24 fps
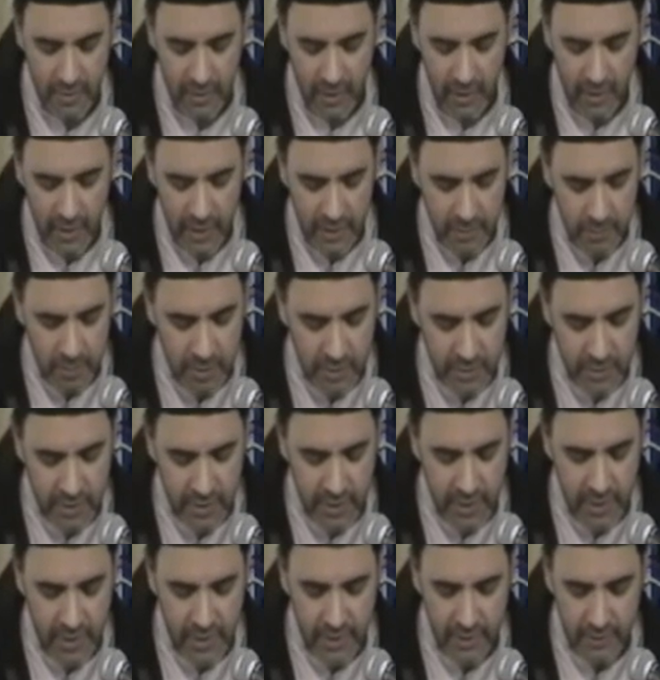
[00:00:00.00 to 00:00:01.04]
I'll end by
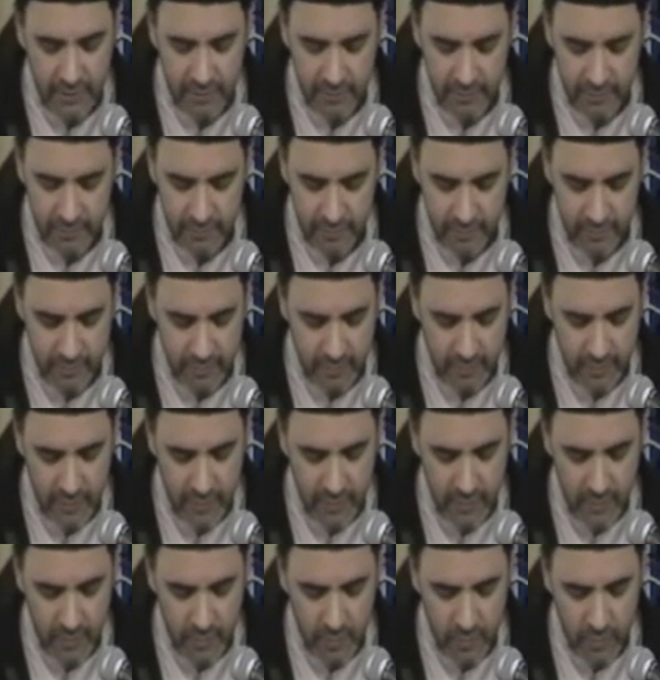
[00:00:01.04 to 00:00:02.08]
saying,
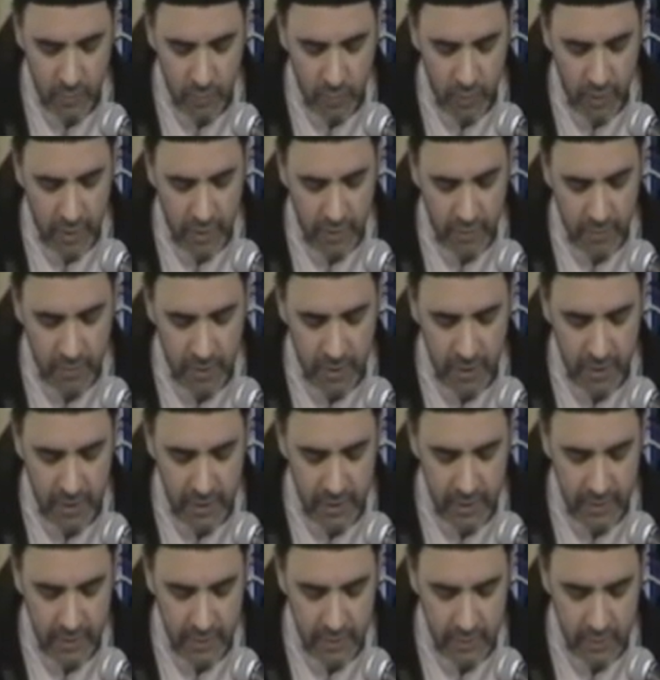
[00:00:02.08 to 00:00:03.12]
with what I've
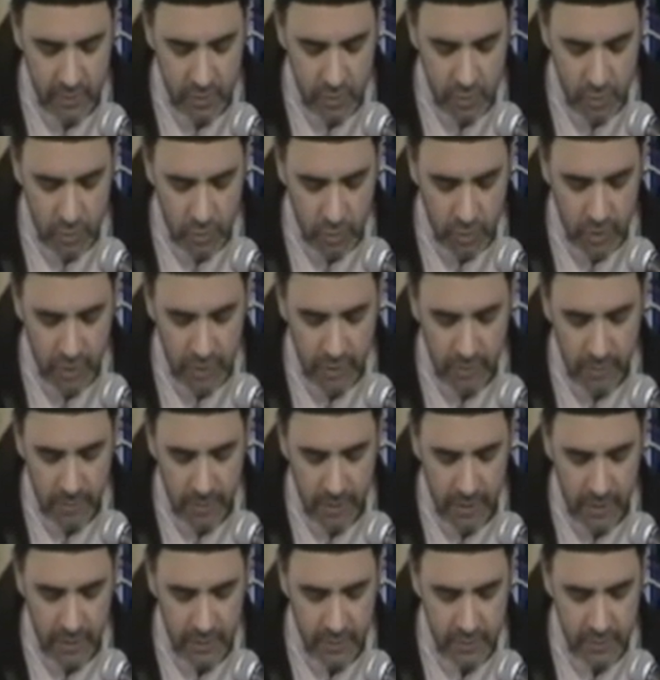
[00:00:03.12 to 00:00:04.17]
been talking
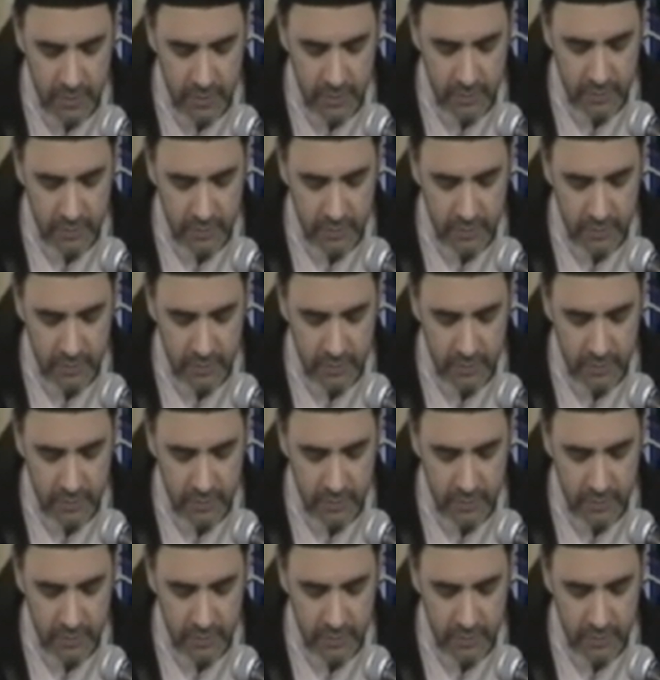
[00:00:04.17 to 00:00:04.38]
about,